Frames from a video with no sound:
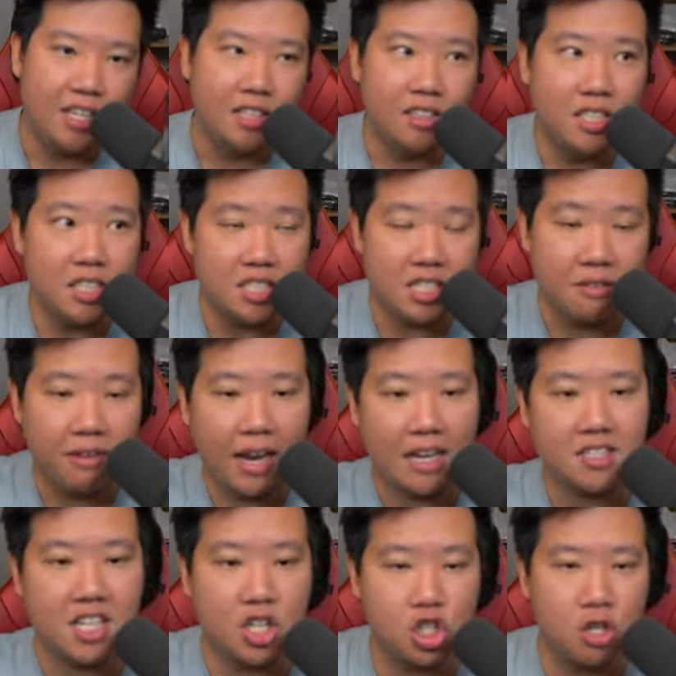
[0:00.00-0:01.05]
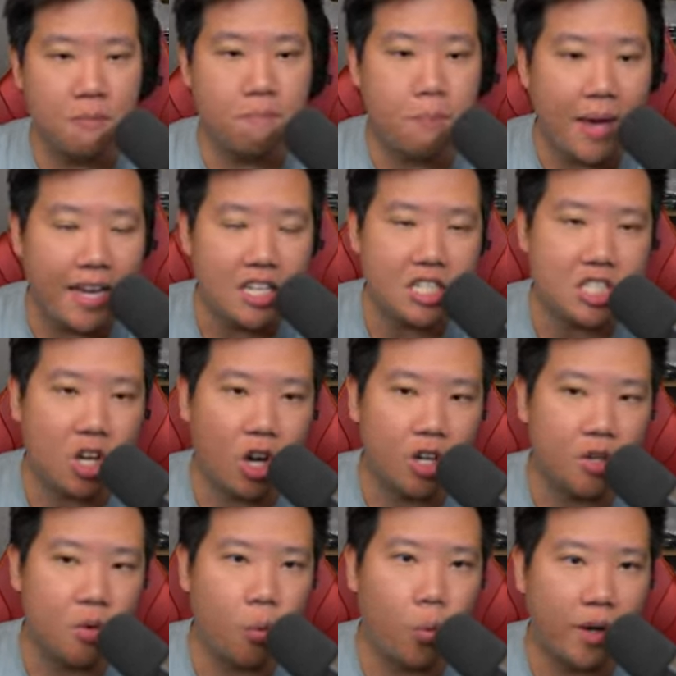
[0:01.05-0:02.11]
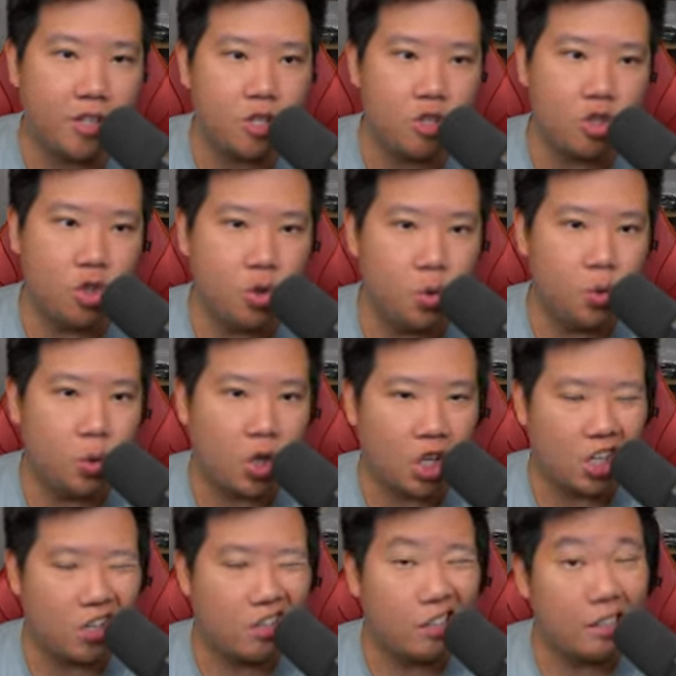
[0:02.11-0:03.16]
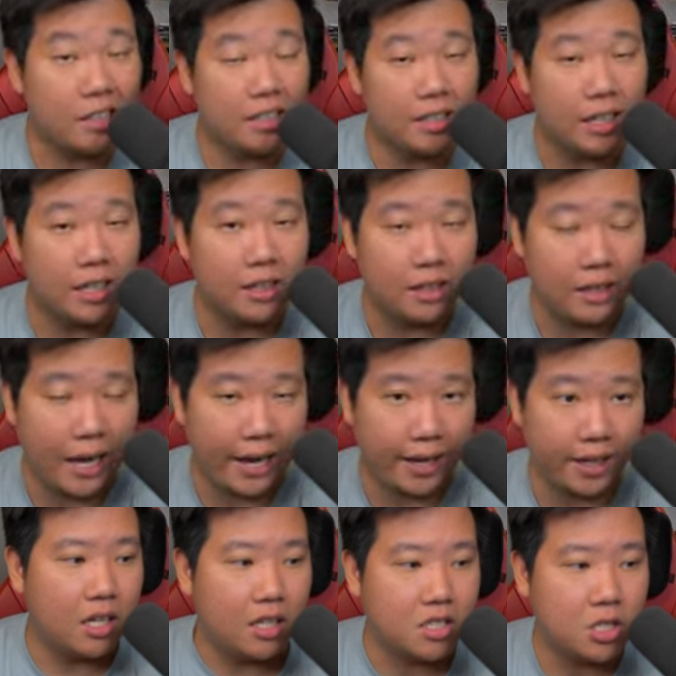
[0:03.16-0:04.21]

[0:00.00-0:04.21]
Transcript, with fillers: the civilization based on what you currently like.